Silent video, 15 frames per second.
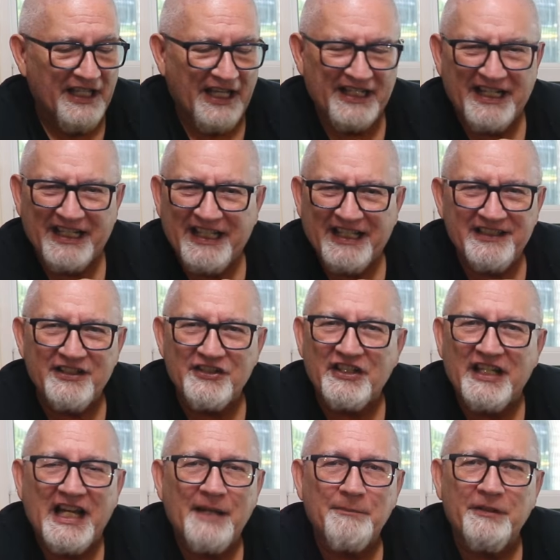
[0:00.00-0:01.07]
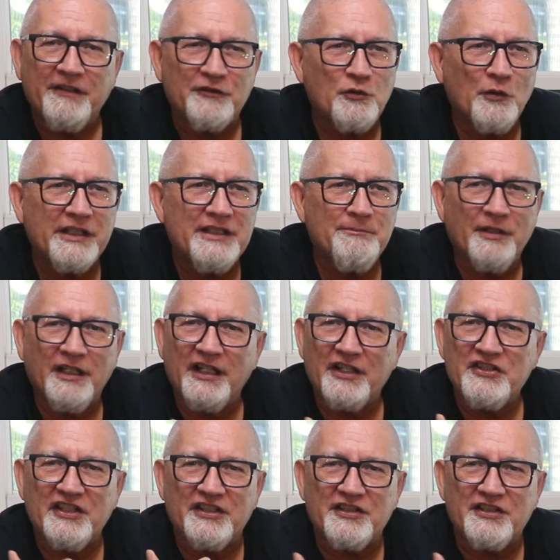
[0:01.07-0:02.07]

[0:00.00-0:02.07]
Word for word: And I got this copy, of 20 bucks,